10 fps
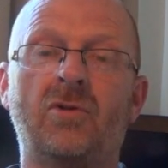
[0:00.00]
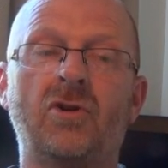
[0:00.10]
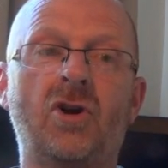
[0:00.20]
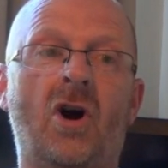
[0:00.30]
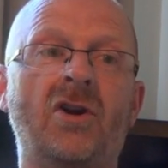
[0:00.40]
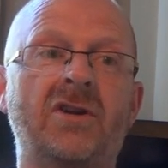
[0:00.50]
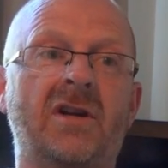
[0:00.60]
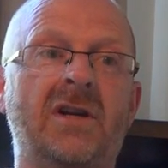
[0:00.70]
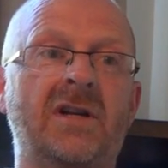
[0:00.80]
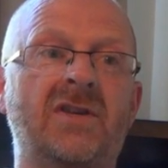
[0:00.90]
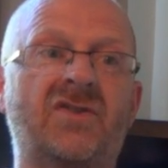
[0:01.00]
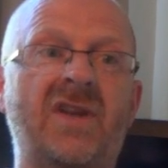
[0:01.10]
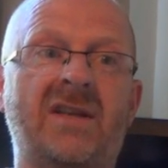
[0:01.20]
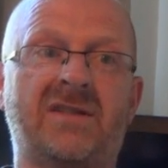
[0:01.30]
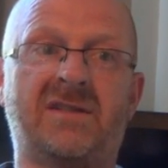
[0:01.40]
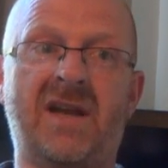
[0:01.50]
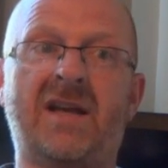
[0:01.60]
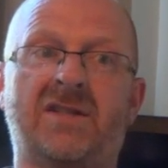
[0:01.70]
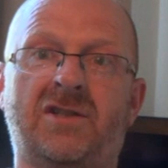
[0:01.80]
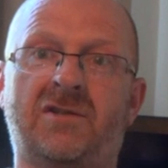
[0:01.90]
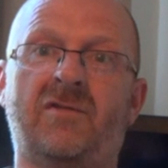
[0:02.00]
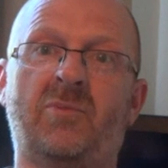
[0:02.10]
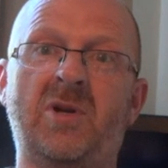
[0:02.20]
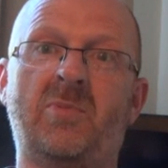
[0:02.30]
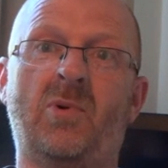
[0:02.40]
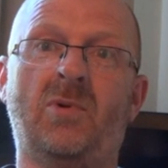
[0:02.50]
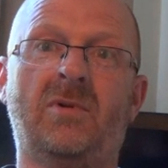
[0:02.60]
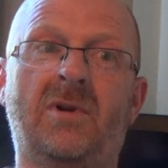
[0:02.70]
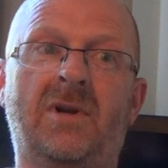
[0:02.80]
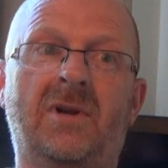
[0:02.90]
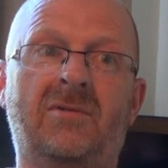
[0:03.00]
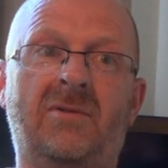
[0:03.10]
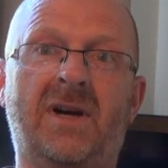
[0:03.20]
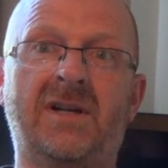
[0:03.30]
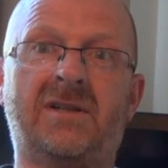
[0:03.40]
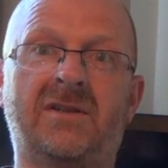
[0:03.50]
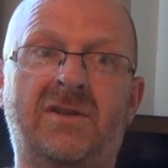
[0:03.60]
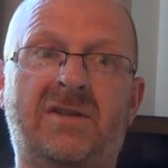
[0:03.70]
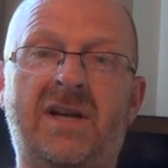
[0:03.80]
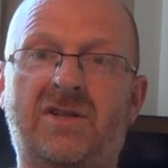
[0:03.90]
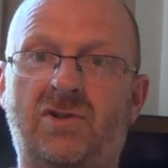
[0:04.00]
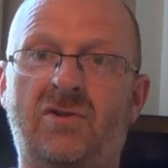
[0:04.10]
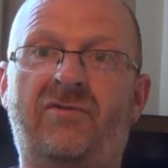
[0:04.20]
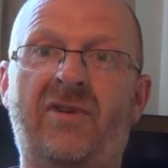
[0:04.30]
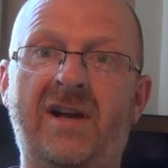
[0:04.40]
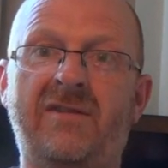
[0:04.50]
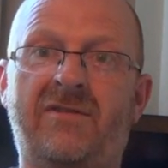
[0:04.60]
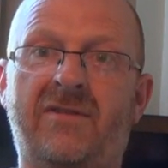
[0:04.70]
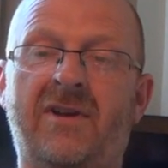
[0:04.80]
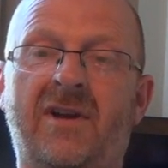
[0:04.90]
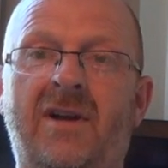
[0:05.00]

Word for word: God sets tests for people, right? To test your faith.